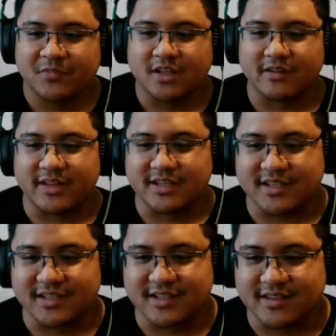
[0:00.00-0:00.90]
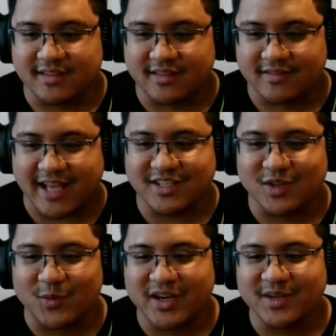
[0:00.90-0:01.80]
Oh, that's just... That's the
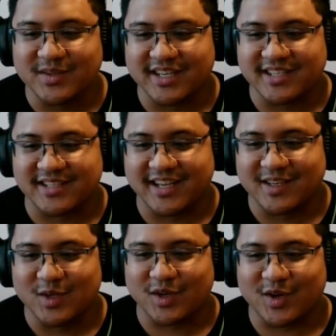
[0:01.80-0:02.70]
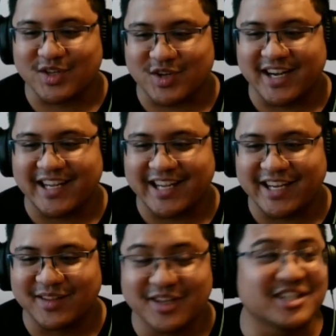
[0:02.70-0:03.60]
one you just sent? Hooker training
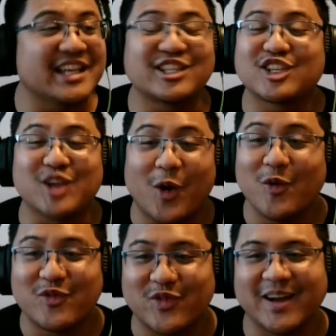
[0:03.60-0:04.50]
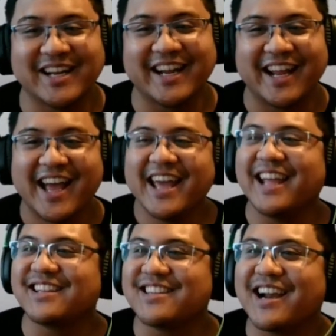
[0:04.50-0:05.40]
English? It's so funny!
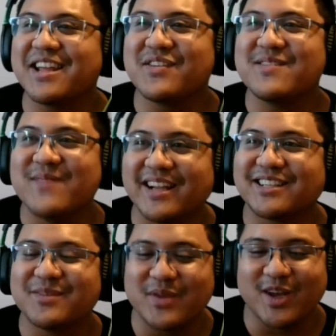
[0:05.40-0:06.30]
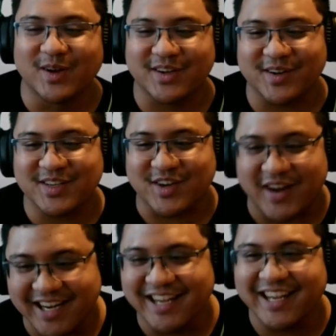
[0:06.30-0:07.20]
It's not even meant to be hooker
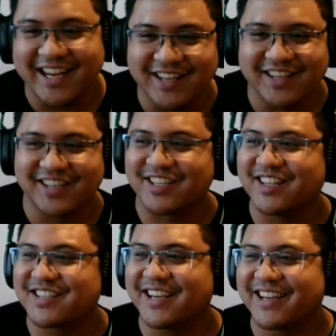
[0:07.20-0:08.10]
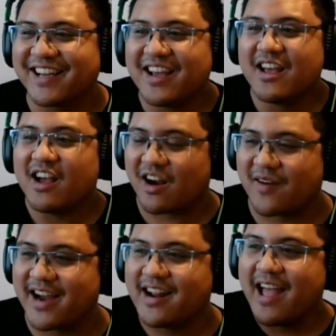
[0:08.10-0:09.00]
training English! It's like,
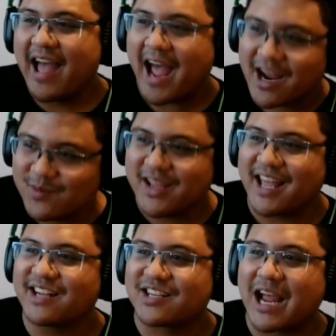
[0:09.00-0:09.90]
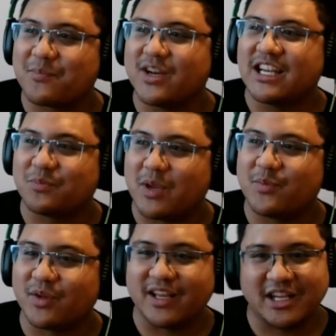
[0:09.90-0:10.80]
alright, how do we get Japanese
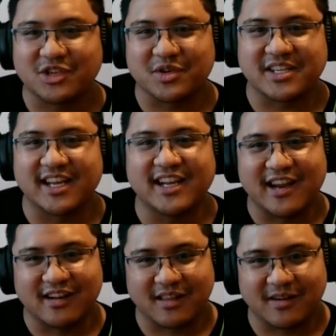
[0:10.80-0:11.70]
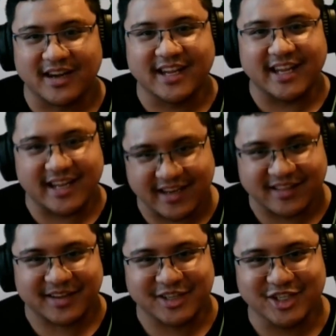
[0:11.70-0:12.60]
people interested in learning
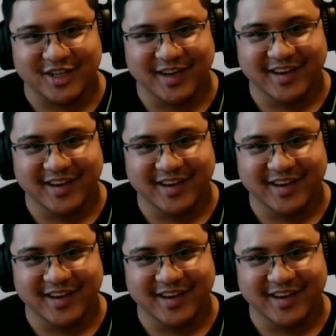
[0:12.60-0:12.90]
English?